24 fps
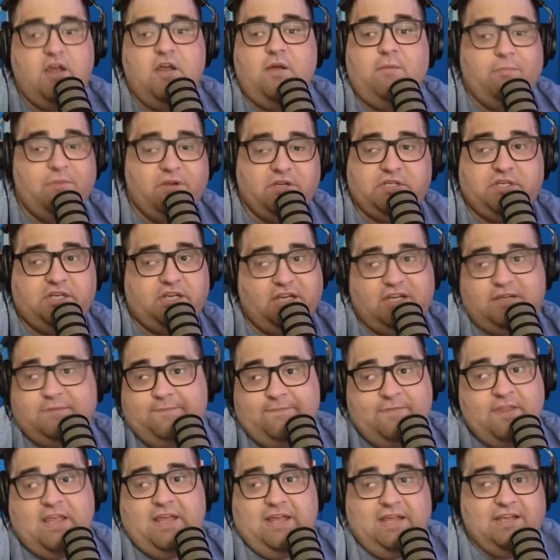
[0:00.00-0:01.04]
Michigan
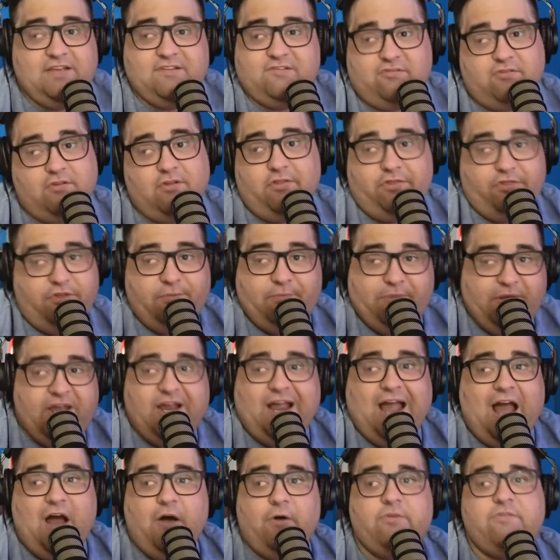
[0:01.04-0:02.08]
is the big
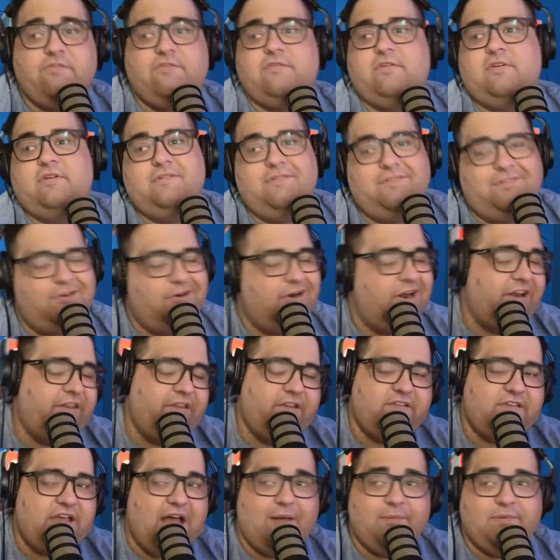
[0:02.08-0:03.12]
house. They're not in the
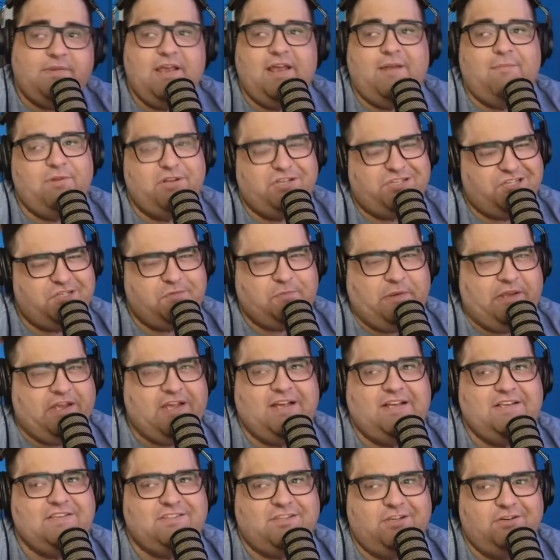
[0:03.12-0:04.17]
top 10. But just
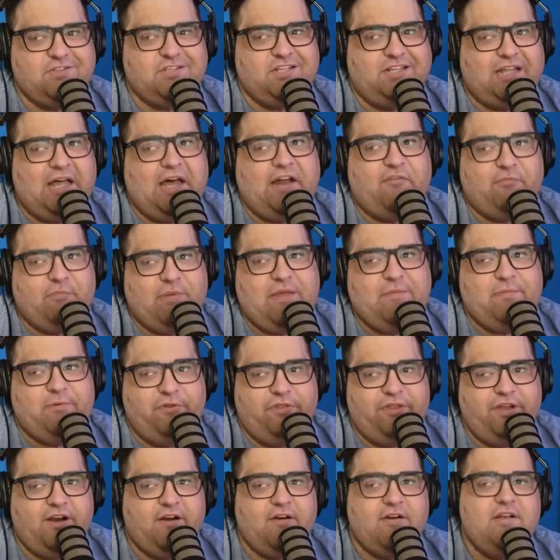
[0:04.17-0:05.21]
because there's a lot of people
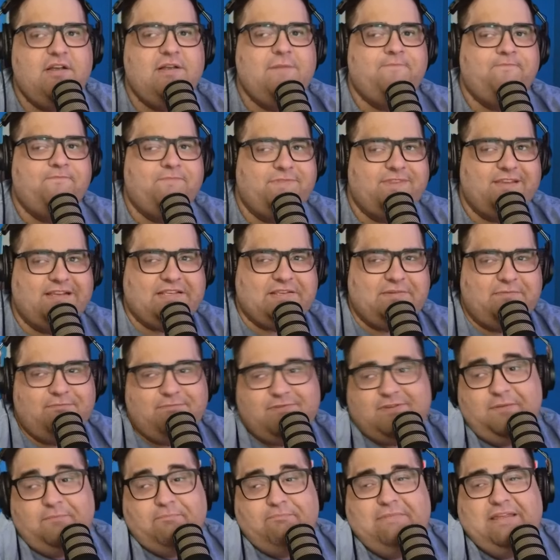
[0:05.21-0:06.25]
there doesn't,
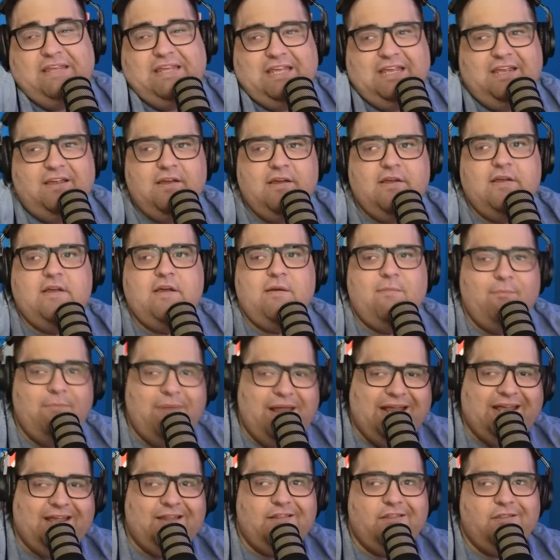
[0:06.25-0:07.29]
to me,
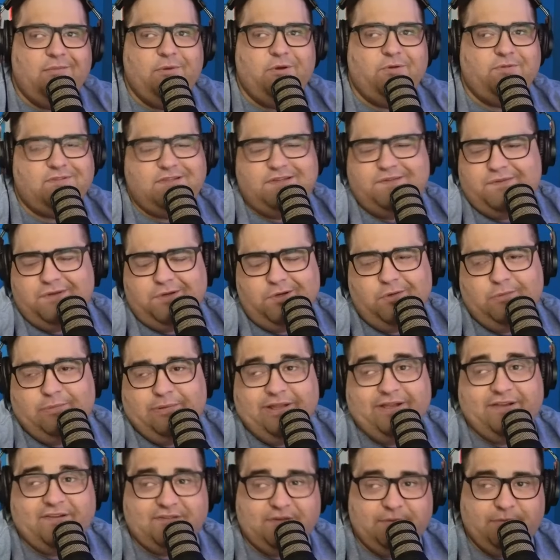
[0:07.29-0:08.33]
make it the most difficult
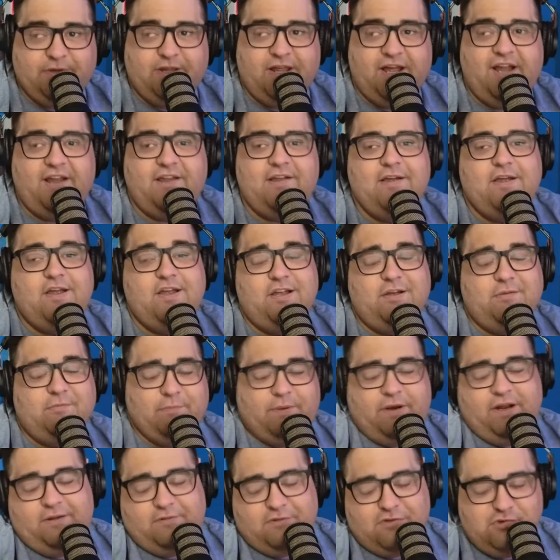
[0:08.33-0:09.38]
place to play.
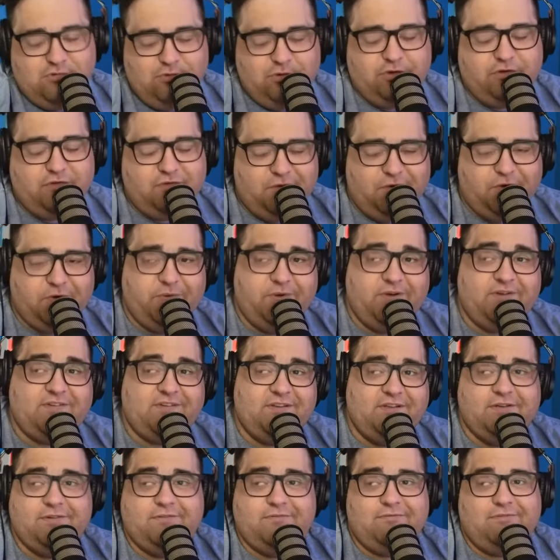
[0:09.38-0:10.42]
But I do look forward
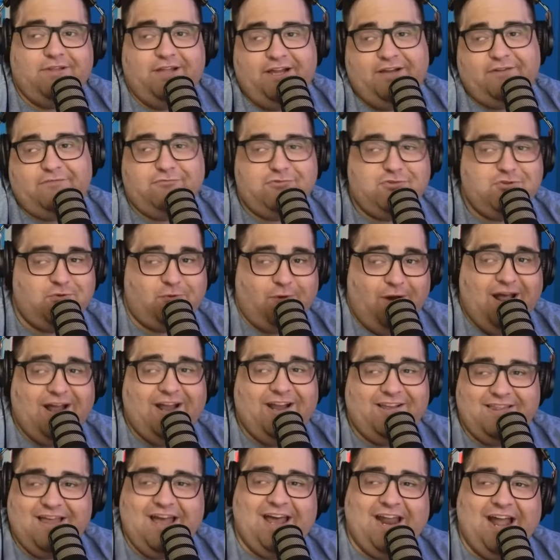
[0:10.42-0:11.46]
to, like,
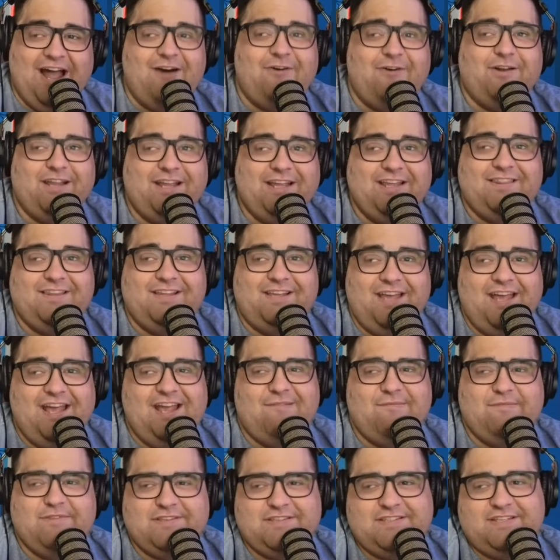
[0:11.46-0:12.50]
trying that out in the
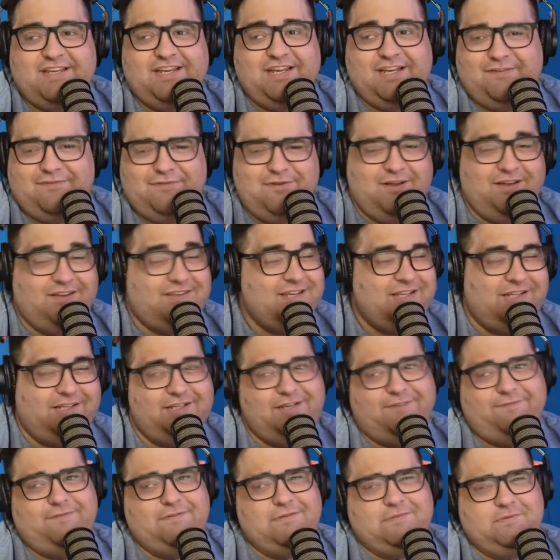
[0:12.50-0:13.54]
game and seeing if you can tell a
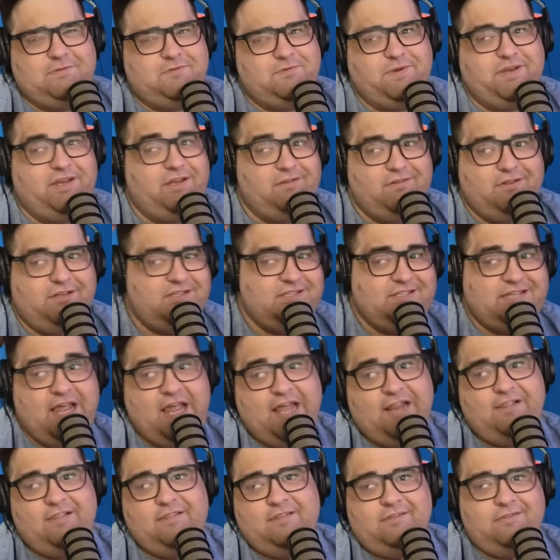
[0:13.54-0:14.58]
difference between the
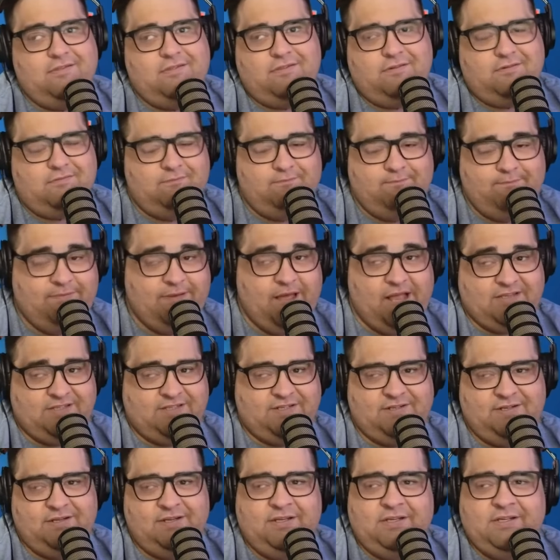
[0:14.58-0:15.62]
10th
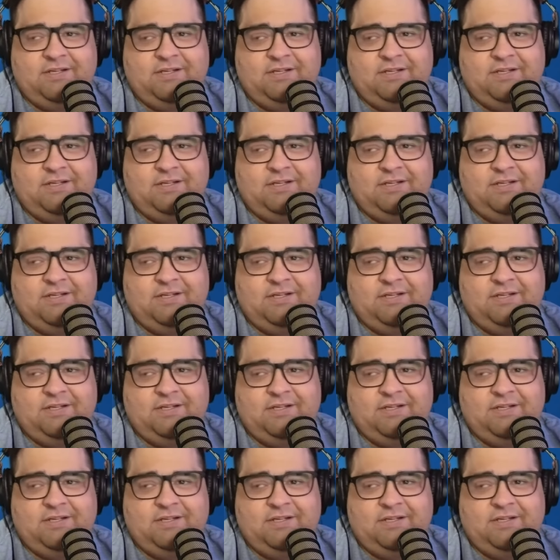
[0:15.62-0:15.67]
best,